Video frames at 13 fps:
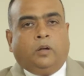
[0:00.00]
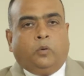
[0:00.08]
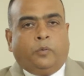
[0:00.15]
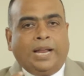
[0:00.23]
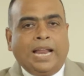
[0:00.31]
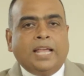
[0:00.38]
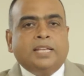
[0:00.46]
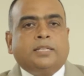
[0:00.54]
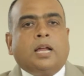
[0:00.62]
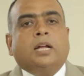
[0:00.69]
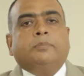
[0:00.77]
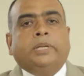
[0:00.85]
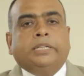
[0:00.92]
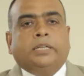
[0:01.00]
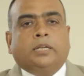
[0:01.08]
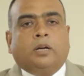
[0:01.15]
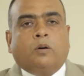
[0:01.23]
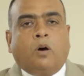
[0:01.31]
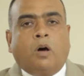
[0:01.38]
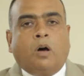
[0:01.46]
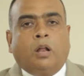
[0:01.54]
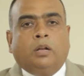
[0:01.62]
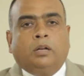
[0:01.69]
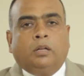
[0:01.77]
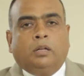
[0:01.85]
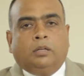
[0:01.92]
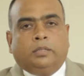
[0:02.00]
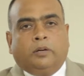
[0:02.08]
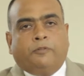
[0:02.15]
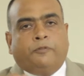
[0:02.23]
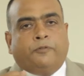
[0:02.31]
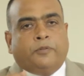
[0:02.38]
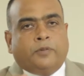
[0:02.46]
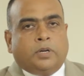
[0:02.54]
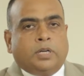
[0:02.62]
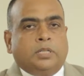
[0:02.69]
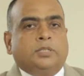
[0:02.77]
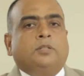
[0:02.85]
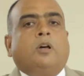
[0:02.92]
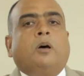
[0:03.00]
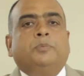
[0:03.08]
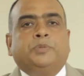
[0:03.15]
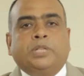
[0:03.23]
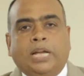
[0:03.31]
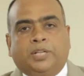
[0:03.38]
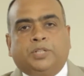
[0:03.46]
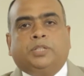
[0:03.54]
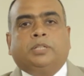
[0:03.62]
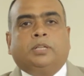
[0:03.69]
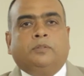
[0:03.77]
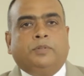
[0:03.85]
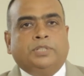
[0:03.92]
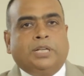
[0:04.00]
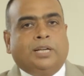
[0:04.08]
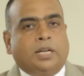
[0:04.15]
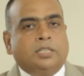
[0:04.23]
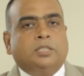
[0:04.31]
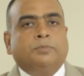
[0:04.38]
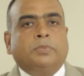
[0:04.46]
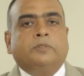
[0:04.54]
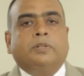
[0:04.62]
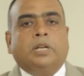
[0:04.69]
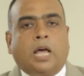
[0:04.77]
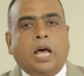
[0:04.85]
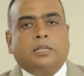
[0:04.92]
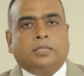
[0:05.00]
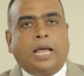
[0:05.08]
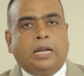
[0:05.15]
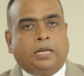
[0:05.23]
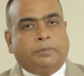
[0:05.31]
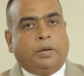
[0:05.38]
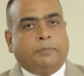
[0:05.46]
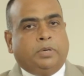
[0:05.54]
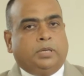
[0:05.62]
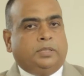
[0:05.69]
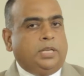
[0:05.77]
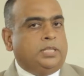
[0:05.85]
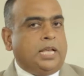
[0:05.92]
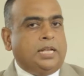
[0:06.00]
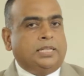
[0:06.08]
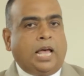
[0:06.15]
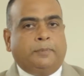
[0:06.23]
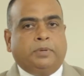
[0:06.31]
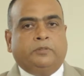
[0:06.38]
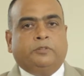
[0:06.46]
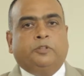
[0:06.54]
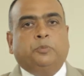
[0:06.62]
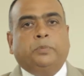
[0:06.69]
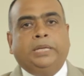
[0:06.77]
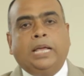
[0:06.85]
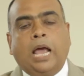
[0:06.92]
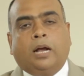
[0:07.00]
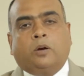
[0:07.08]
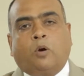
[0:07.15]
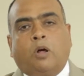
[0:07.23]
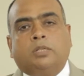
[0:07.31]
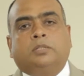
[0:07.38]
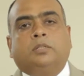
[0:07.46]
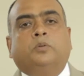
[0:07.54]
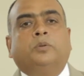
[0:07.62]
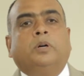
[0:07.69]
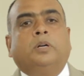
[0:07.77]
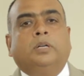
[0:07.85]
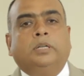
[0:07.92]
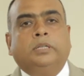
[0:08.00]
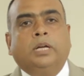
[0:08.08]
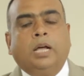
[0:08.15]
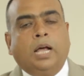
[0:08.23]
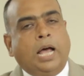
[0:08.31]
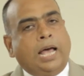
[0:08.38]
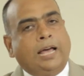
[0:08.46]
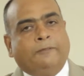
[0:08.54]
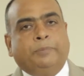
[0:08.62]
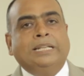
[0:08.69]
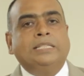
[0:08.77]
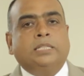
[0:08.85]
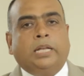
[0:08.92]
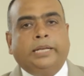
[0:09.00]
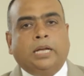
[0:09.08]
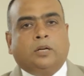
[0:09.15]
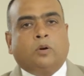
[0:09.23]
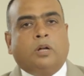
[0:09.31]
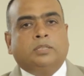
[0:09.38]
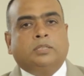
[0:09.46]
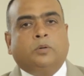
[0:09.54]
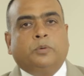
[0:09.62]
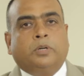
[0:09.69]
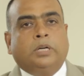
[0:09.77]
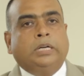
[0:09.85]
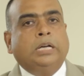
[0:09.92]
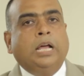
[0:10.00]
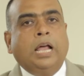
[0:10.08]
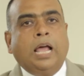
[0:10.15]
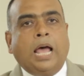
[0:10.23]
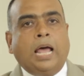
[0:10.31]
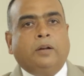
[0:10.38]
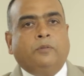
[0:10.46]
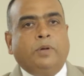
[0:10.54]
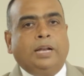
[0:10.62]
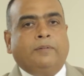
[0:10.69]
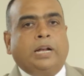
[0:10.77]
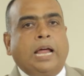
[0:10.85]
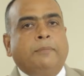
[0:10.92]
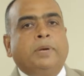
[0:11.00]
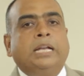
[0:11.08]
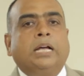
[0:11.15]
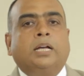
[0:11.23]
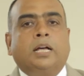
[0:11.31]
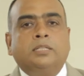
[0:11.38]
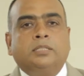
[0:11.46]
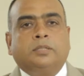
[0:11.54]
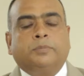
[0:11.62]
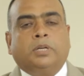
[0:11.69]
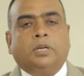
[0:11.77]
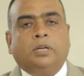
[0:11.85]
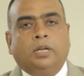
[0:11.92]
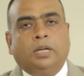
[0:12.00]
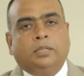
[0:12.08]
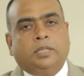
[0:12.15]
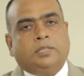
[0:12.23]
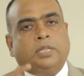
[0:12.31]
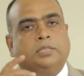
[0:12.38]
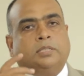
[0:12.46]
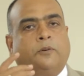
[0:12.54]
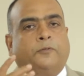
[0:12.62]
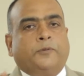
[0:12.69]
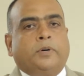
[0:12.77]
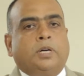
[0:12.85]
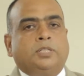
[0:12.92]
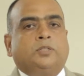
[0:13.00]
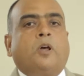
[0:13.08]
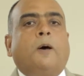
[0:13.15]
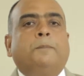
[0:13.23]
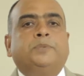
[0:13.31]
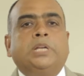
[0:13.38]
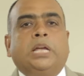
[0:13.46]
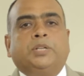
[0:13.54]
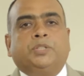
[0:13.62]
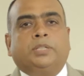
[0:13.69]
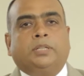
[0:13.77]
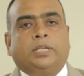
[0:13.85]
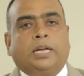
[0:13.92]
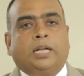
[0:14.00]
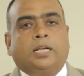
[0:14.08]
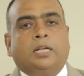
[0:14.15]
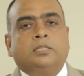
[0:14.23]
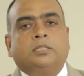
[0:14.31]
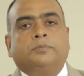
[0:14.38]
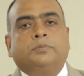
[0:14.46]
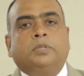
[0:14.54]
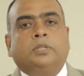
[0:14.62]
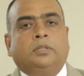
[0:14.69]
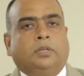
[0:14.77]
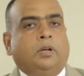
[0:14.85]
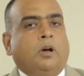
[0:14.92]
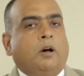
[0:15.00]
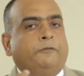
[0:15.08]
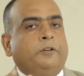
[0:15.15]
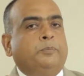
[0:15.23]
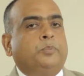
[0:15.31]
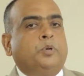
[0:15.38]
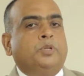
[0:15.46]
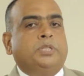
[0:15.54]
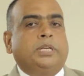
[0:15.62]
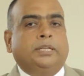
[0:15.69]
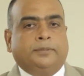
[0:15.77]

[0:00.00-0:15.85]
When I start making a call, the first objection which a customer will ask, and remember, this has happened with me across the world. I have been selling across the world, and whenever I met a customer, this is the first objection that a customer often puts